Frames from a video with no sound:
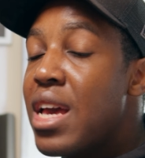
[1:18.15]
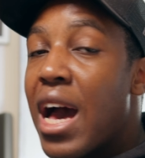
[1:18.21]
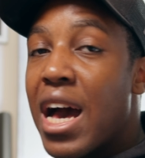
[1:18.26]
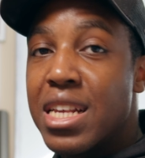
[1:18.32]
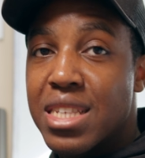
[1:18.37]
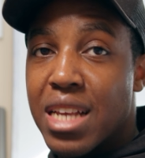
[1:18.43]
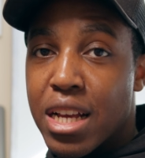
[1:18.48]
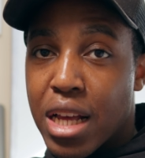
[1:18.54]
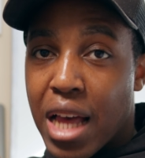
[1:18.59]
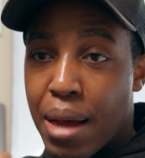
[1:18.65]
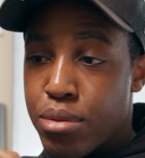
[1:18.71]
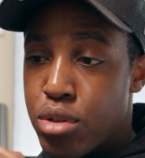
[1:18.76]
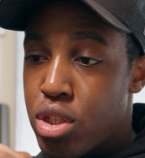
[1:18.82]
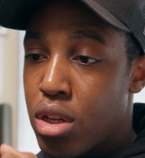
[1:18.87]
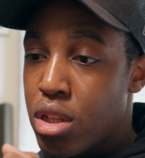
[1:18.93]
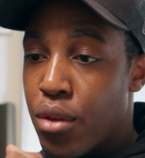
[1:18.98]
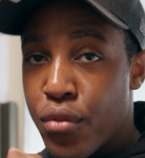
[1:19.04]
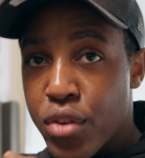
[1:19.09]
as I
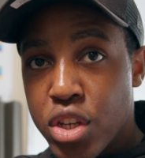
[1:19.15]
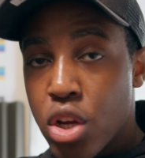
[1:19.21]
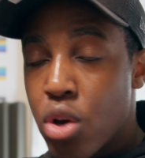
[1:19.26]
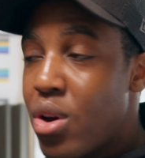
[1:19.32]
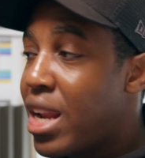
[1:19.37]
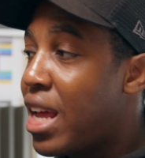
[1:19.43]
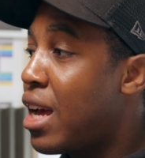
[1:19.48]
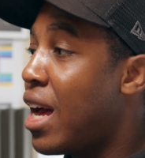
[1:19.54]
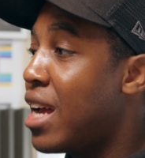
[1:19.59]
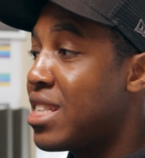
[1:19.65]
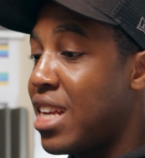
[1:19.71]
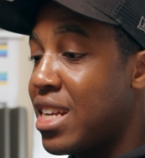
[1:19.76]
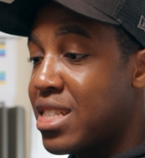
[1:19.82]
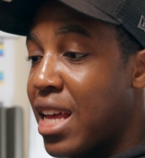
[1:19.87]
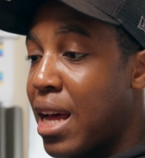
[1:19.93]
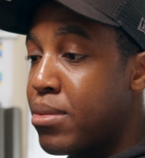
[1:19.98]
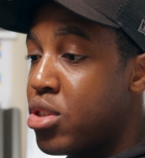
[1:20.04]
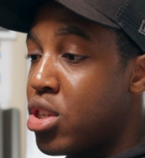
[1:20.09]
capture the video and as I
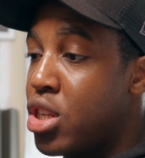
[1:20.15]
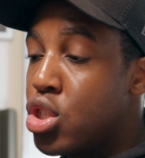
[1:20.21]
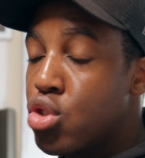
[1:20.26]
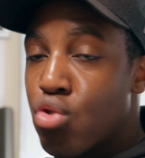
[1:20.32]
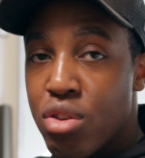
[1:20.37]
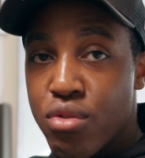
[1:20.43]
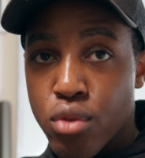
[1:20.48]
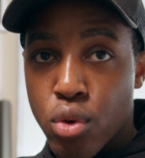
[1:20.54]
capture the screen